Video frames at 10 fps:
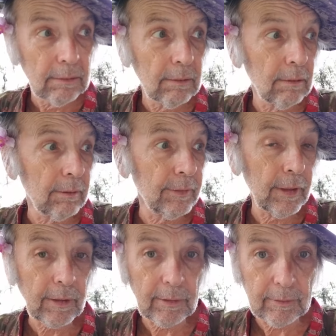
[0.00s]
A little
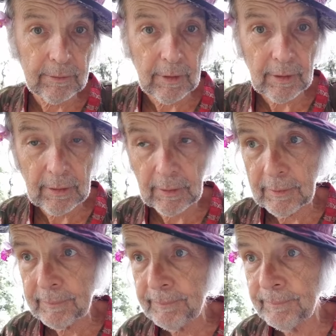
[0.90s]
tech
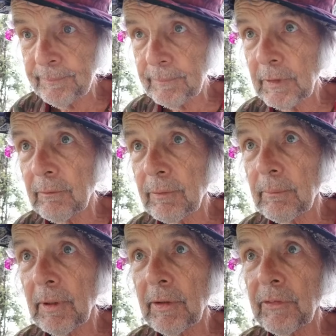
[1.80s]

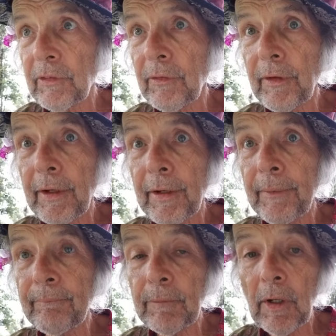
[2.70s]
information there.
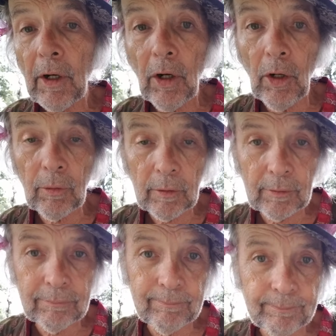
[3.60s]
Oh,
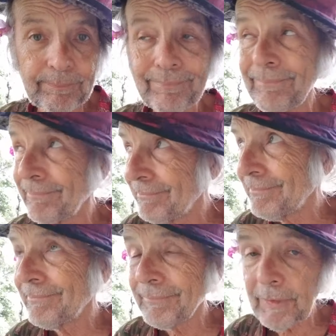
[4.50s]

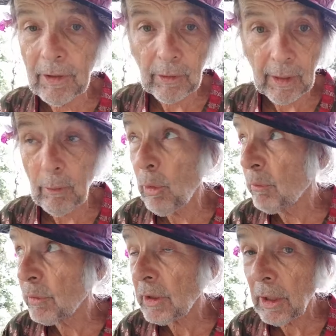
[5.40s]
okay, I won't
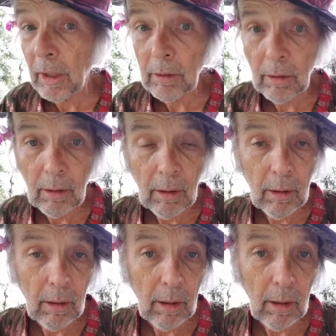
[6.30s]
forget.
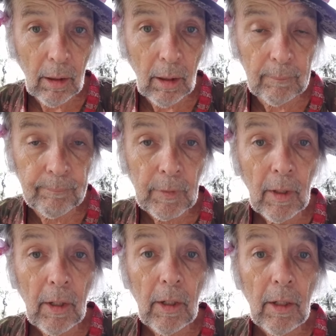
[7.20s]

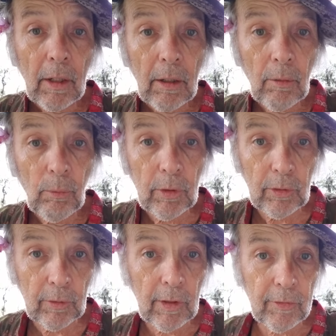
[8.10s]
When
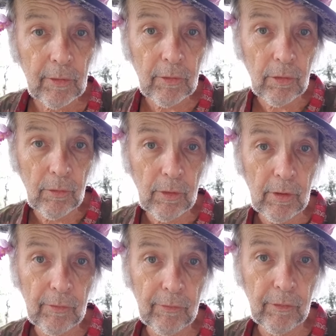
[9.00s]
you listen to
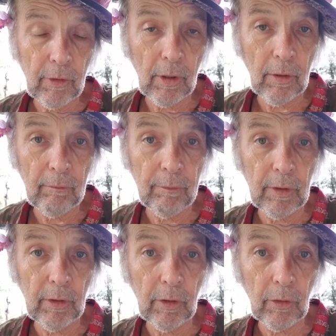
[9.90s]
these
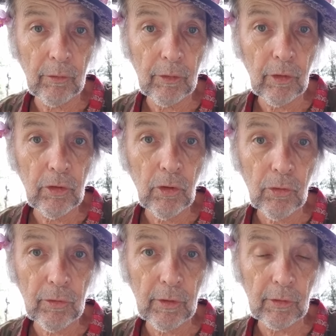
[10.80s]
videos,
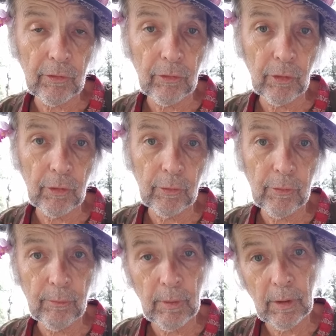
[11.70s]
use an external
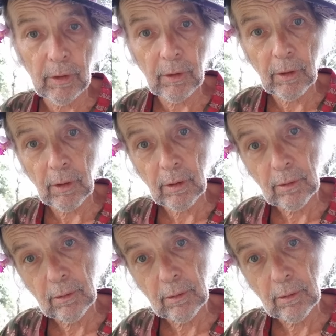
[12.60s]
speaker,